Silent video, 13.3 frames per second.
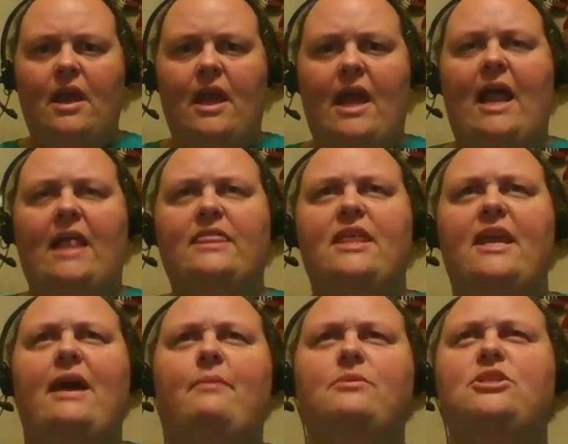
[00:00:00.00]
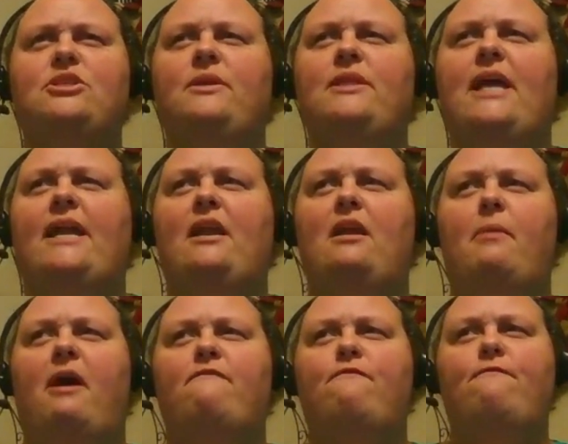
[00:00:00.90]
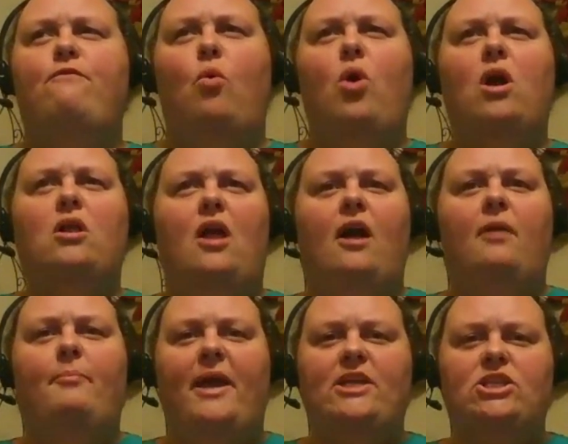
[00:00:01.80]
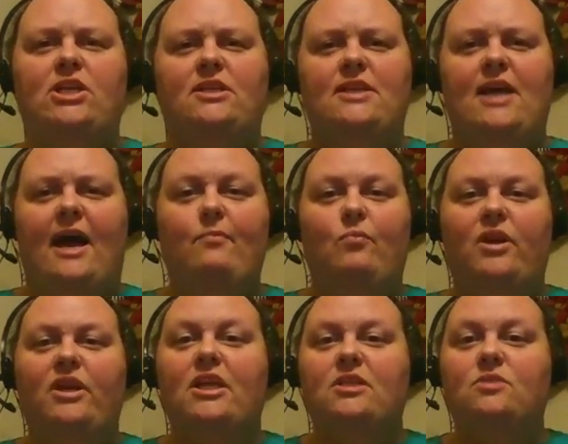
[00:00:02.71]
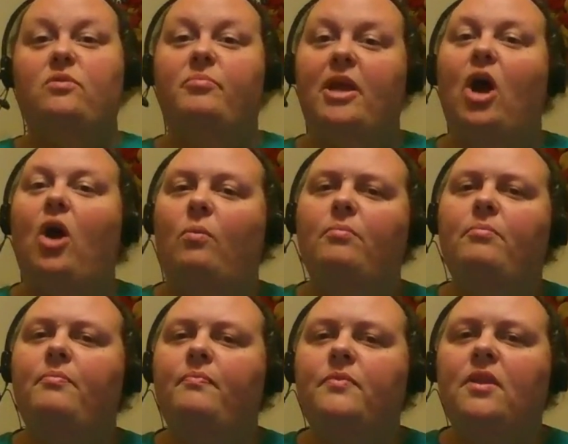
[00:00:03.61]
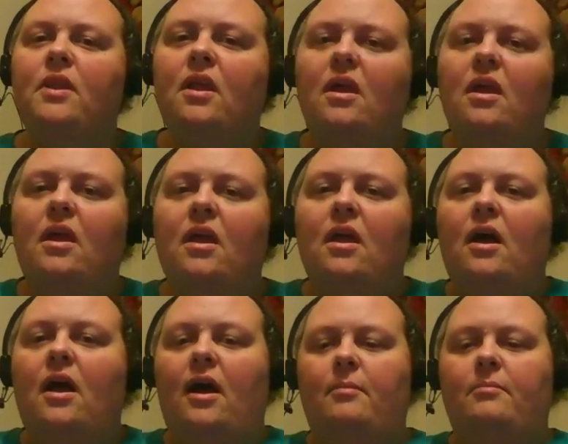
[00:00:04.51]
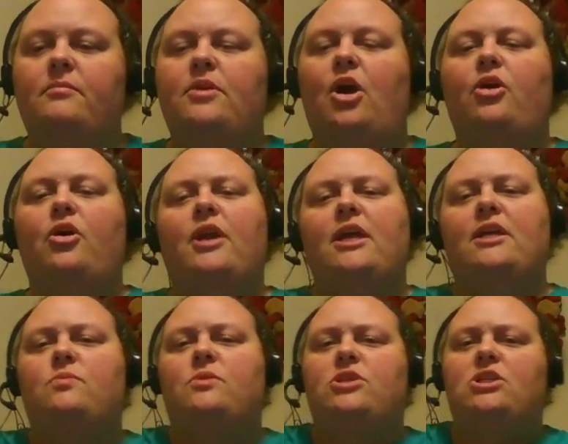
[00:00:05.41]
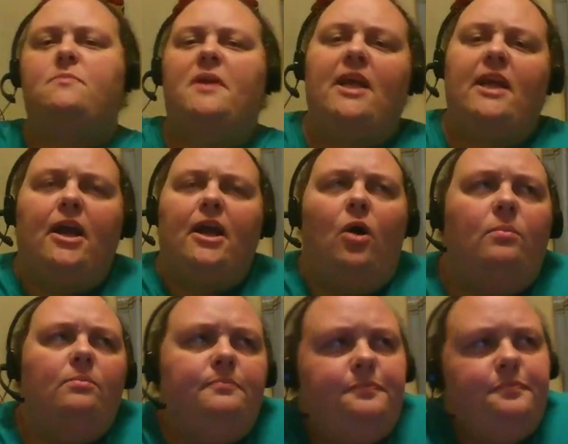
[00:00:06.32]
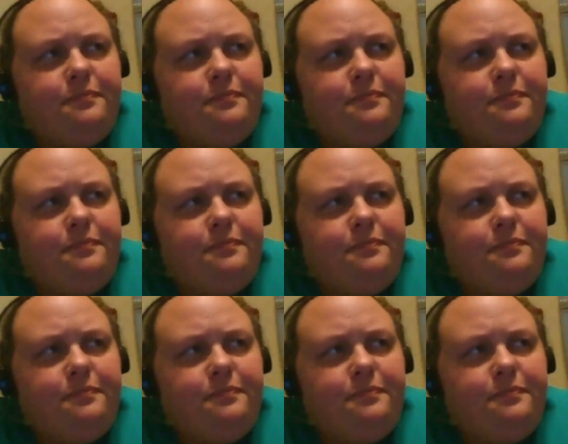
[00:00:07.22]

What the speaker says: And I think I was doing that at about 4 o'clock Beijing time when kids would be home. Younger kids would just be getting home.